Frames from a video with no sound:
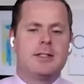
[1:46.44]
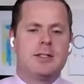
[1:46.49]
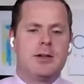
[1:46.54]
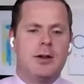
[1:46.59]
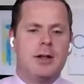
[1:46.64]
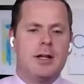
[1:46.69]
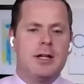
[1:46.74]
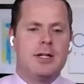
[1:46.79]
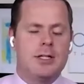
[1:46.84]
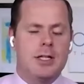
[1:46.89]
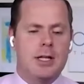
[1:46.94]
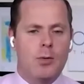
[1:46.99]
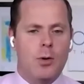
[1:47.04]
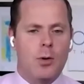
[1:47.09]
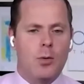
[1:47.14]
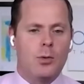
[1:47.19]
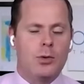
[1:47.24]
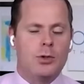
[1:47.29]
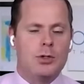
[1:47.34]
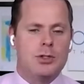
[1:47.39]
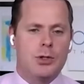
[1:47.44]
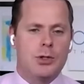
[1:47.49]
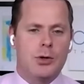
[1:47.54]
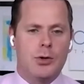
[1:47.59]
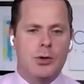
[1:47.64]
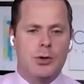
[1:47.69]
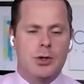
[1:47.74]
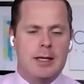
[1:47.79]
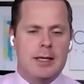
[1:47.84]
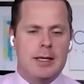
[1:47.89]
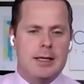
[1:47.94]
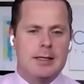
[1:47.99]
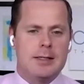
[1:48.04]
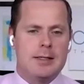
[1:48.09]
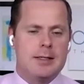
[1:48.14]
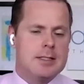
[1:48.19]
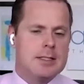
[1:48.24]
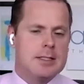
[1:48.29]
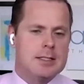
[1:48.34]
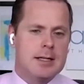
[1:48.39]
So initially what we'll do
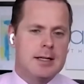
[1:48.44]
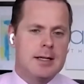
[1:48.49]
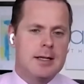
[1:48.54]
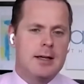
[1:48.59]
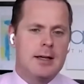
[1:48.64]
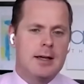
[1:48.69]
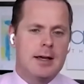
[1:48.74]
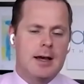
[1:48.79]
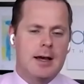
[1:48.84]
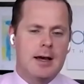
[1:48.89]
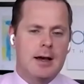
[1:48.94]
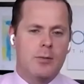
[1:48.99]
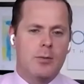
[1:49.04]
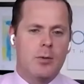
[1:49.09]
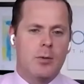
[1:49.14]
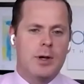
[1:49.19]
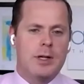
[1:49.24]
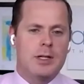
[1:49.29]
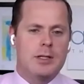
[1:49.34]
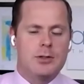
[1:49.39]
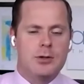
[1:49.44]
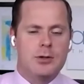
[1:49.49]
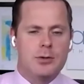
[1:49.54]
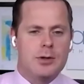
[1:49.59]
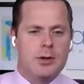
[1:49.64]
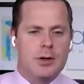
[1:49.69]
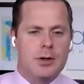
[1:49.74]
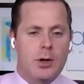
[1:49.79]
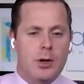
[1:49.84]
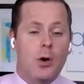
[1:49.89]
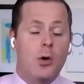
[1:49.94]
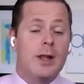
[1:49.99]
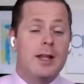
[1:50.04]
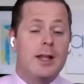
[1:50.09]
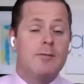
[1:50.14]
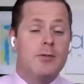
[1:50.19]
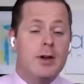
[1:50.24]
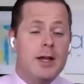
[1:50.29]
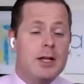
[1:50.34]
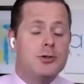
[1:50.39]
is we call
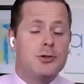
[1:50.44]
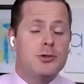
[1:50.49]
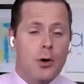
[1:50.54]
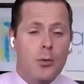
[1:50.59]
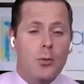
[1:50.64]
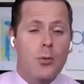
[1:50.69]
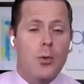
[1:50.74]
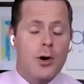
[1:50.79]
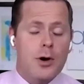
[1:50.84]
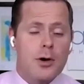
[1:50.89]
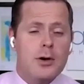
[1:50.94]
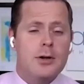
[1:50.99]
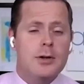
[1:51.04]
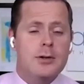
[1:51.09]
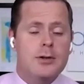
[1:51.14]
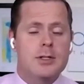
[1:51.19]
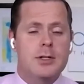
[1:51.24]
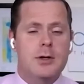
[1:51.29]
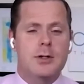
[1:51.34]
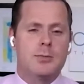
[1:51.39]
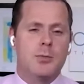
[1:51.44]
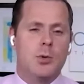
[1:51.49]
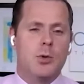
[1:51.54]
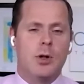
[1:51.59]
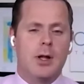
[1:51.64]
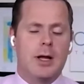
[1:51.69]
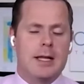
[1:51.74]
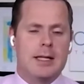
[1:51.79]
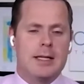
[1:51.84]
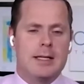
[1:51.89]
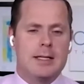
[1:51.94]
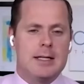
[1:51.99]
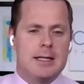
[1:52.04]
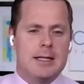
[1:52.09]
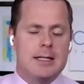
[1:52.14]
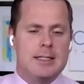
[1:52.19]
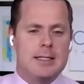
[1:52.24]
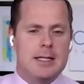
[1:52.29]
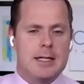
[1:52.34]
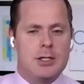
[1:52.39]
in vitro work. So it's more like in
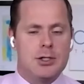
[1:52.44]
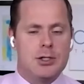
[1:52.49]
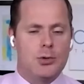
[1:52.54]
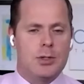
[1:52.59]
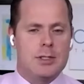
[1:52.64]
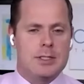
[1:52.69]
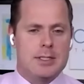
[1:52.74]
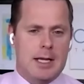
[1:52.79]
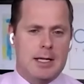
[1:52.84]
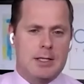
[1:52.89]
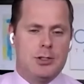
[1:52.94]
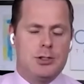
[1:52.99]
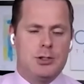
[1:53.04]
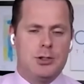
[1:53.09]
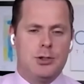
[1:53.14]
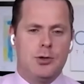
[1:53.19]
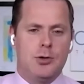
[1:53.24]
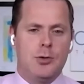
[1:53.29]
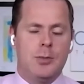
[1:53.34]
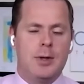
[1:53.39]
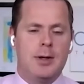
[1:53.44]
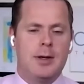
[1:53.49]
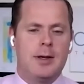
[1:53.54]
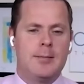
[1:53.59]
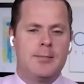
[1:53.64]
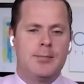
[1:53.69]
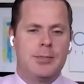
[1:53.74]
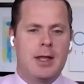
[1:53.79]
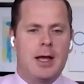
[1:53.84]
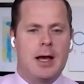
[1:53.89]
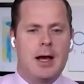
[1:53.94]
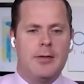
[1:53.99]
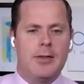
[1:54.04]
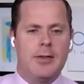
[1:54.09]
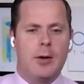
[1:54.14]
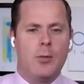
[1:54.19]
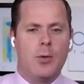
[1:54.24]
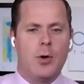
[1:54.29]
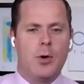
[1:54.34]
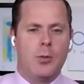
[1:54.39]
a dish or a test tube. And
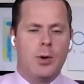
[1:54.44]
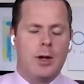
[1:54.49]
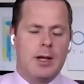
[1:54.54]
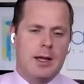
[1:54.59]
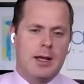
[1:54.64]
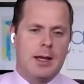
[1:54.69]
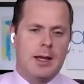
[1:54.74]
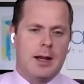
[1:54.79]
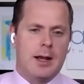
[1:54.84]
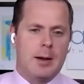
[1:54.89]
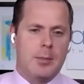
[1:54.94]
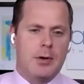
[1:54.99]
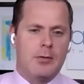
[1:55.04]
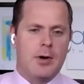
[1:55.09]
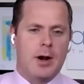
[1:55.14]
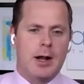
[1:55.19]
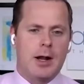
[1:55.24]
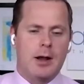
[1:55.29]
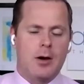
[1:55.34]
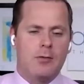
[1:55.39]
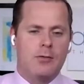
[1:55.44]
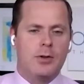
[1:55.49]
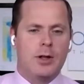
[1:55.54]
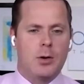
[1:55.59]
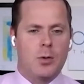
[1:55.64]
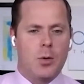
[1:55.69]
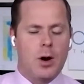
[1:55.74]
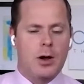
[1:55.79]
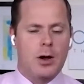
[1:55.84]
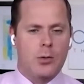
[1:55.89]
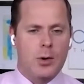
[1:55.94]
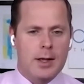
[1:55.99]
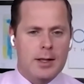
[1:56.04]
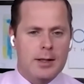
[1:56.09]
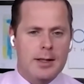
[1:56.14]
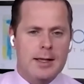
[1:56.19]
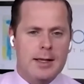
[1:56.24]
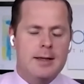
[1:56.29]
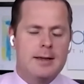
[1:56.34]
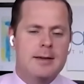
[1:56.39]
that work we can get up and running hopefully quite
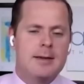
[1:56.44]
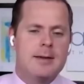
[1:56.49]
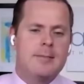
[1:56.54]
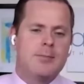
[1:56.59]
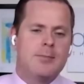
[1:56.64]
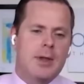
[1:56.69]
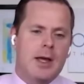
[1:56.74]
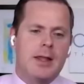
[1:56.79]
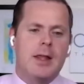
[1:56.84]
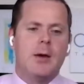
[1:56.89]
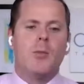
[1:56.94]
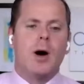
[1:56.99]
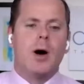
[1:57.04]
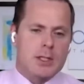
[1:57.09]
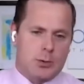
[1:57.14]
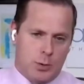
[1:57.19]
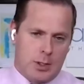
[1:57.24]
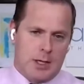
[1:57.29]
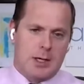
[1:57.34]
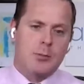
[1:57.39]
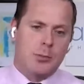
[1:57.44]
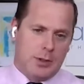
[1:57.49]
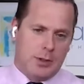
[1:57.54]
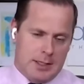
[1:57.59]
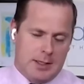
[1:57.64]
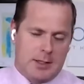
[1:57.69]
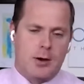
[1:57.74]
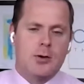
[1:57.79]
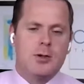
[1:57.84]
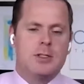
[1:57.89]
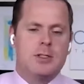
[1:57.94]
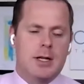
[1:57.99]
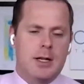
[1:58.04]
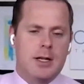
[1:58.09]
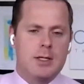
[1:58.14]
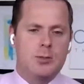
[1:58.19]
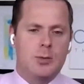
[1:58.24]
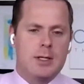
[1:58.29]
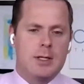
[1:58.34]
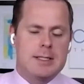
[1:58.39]
quickly. And then once we complete those
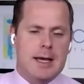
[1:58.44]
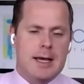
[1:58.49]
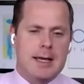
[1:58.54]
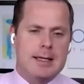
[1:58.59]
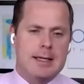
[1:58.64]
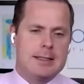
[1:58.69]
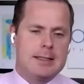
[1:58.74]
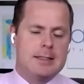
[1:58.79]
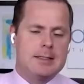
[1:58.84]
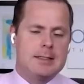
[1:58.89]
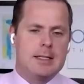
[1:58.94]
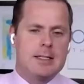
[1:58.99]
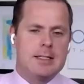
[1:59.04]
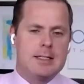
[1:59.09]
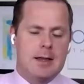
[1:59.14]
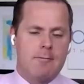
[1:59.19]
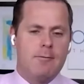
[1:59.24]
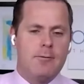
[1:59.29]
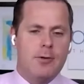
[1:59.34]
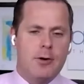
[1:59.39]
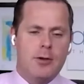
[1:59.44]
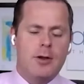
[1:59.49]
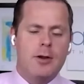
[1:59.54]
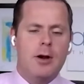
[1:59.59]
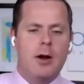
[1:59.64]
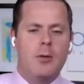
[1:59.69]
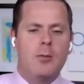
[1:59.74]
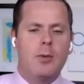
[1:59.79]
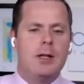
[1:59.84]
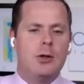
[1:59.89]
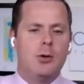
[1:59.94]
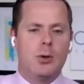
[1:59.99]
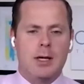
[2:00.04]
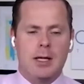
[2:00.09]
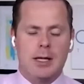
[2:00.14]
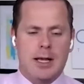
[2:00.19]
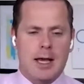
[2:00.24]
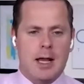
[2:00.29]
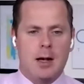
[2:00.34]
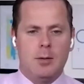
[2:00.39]
studies, we take it a step further and we look
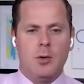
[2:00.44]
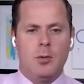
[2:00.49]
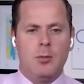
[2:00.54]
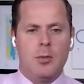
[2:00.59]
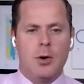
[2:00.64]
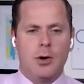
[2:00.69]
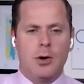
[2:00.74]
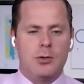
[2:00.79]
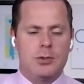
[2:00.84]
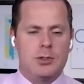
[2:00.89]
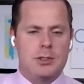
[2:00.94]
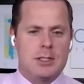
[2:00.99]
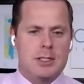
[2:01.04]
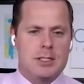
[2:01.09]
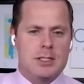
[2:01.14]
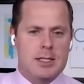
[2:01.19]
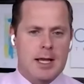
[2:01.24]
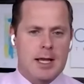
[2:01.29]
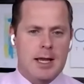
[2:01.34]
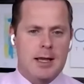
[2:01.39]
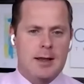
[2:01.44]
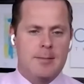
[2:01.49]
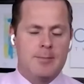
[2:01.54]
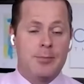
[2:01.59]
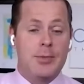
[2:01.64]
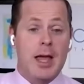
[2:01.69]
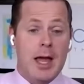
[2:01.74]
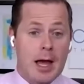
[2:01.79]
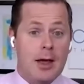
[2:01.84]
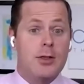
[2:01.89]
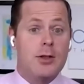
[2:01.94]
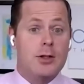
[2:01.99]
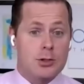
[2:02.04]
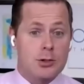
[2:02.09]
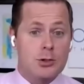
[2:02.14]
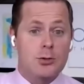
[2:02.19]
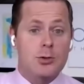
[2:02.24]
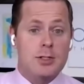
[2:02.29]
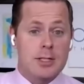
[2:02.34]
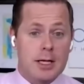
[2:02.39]
in animal models to see how the
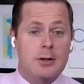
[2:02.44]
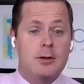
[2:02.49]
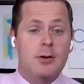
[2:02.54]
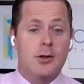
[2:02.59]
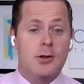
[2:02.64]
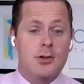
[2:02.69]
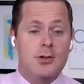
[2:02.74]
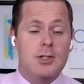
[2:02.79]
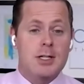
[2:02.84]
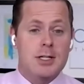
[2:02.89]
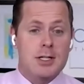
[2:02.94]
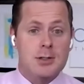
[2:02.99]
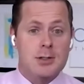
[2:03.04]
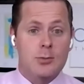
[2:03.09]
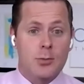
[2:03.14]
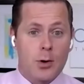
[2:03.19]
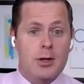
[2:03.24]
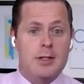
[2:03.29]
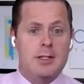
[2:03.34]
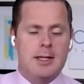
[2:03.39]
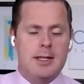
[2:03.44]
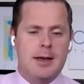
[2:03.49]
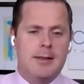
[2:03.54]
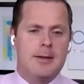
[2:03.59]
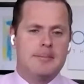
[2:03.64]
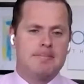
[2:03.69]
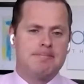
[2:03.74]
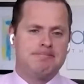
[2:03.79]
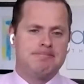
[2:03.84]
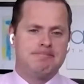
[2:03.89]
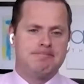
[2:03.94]
two technologies work together.